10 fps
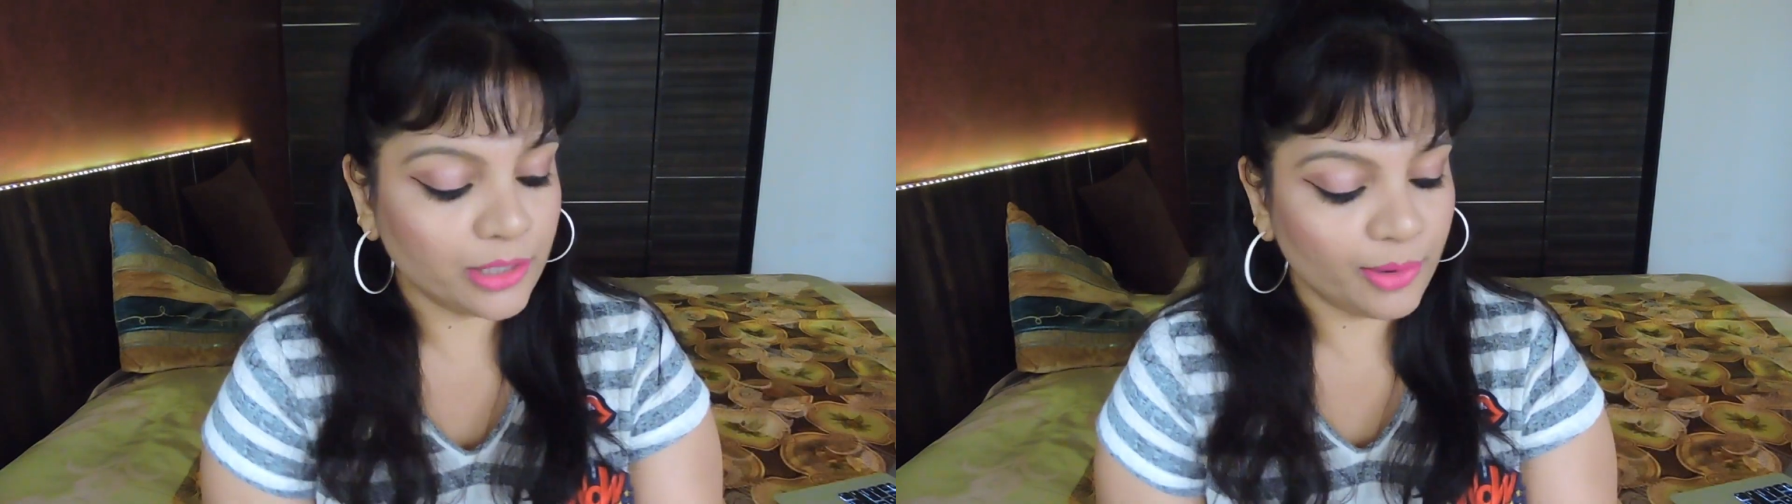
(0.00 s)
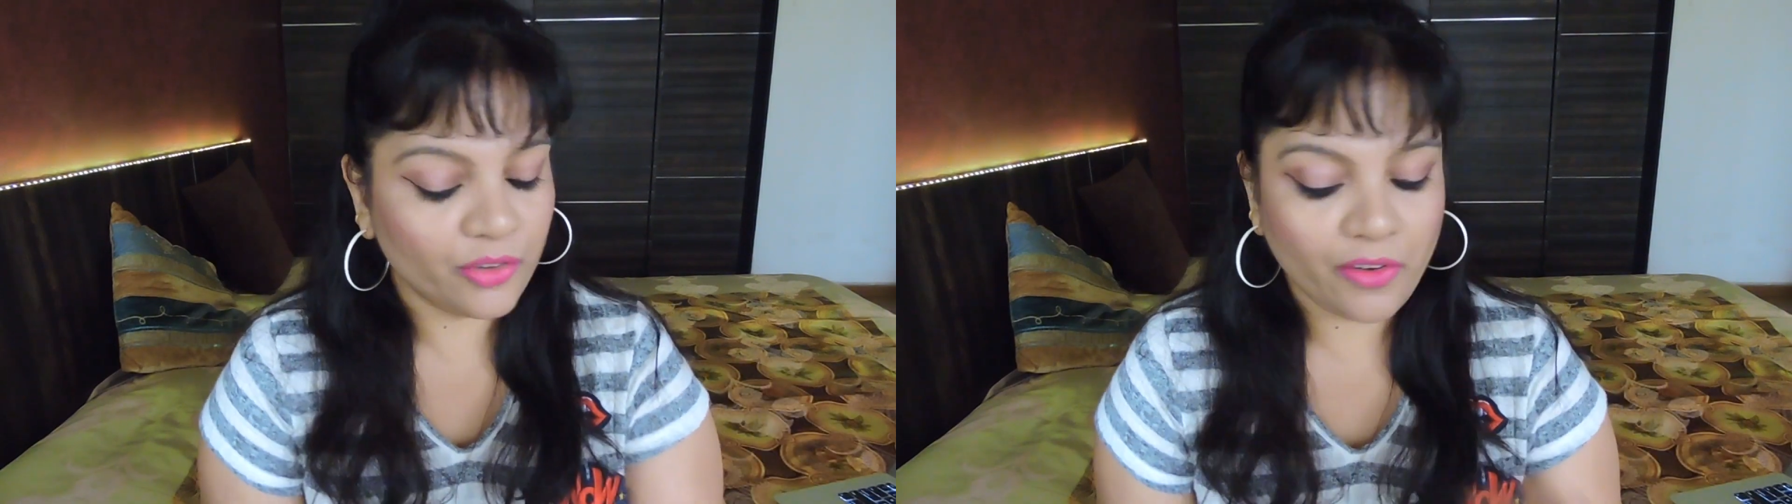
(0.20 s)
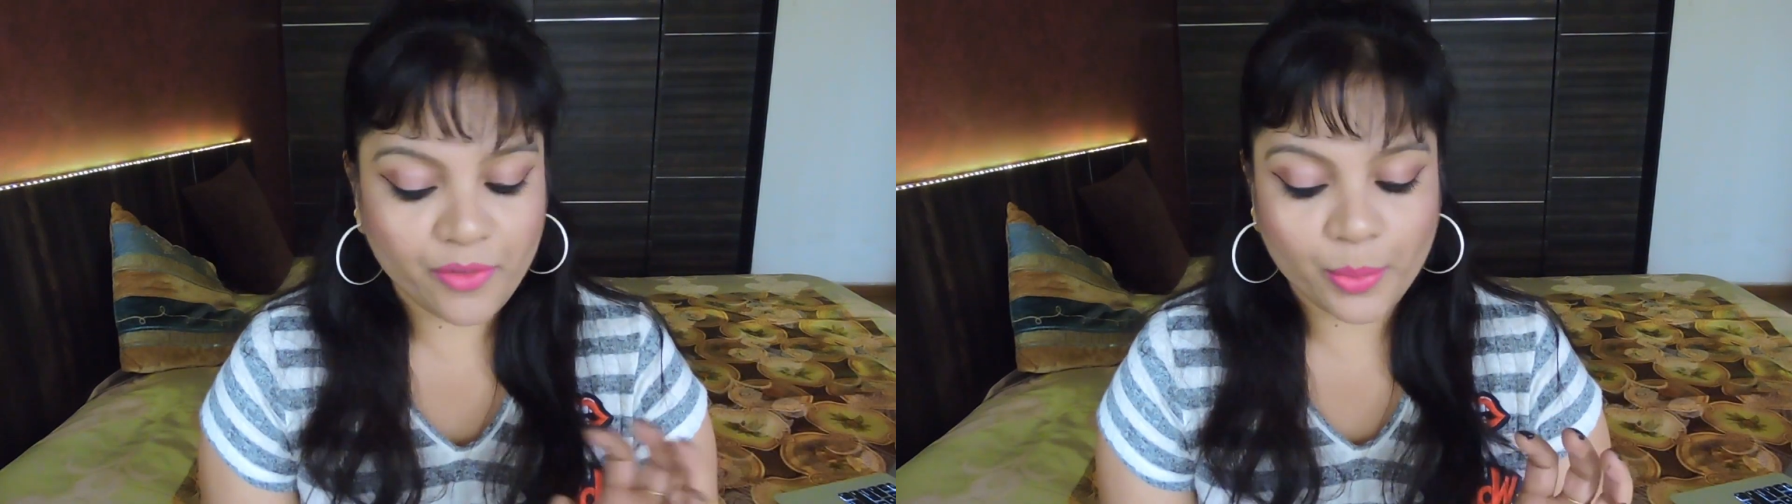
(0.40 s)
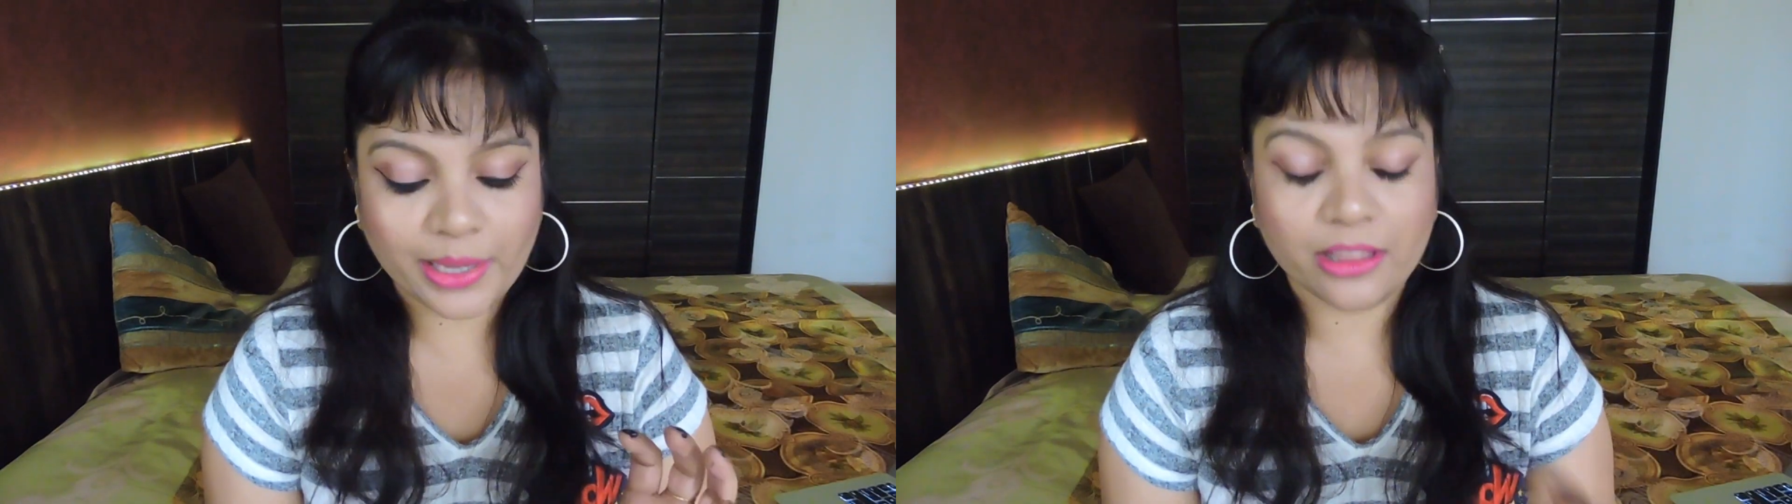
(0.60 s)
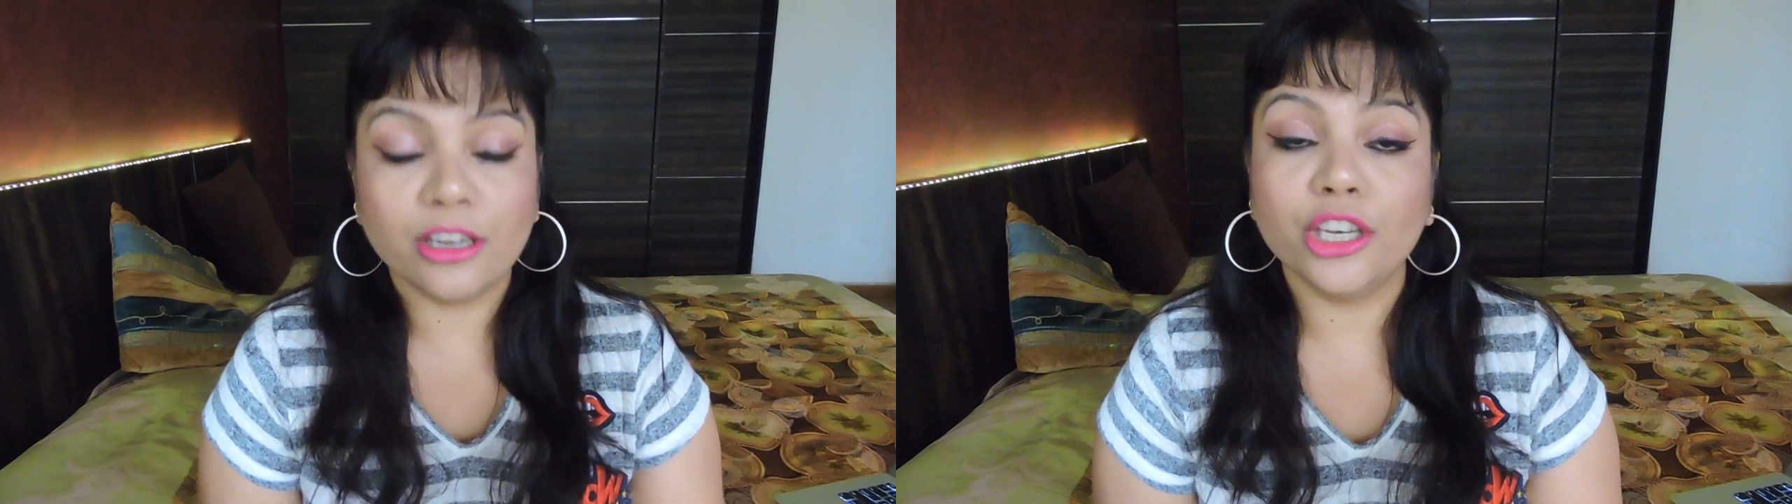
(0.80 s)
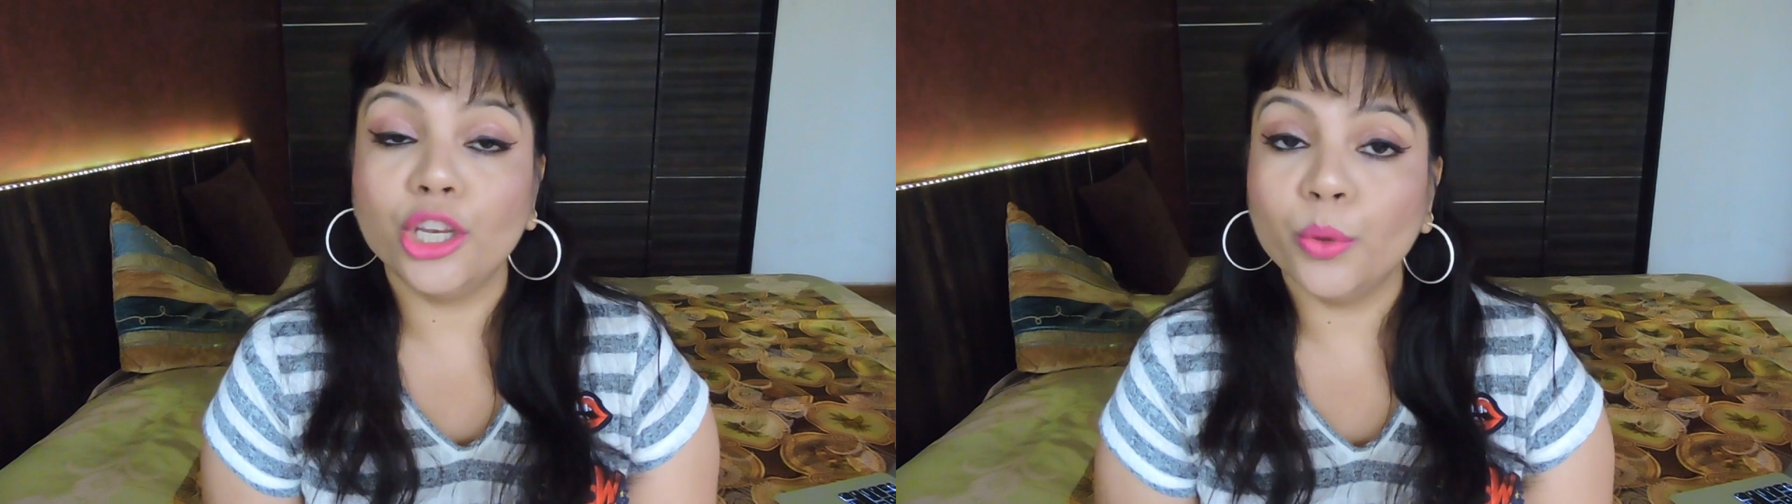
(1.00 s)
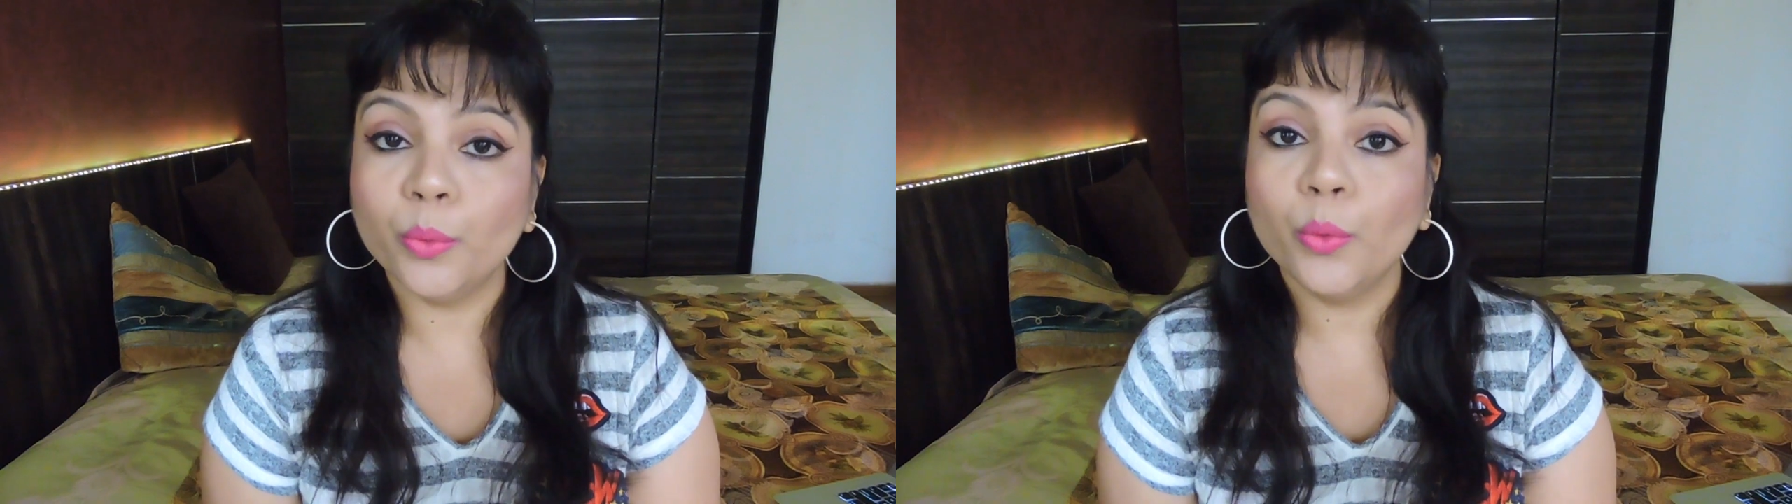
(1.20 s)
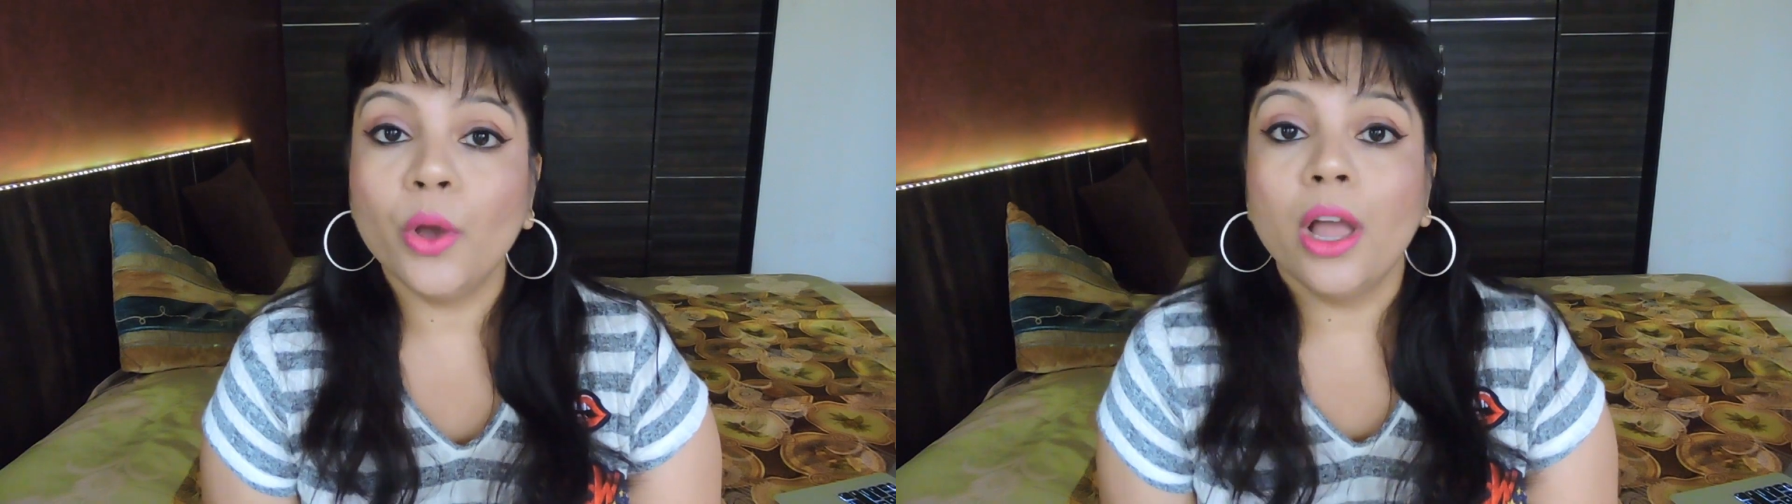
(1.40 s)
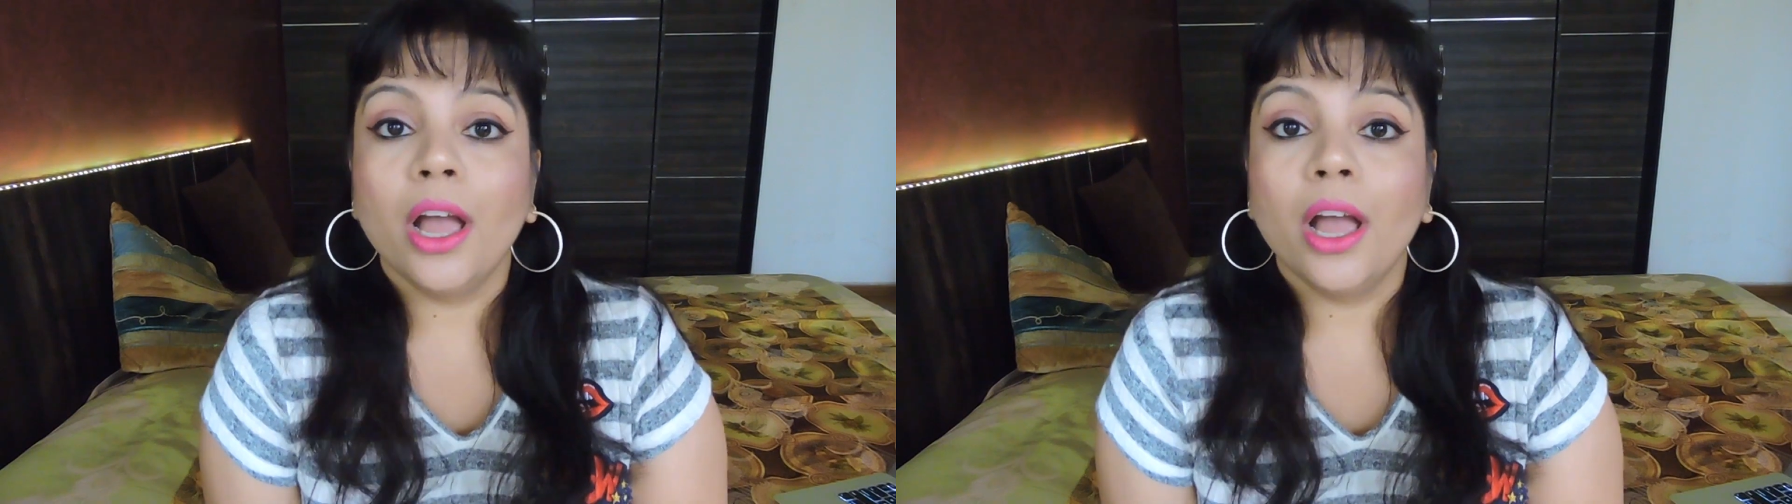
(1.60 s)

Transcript: to be reviewing the new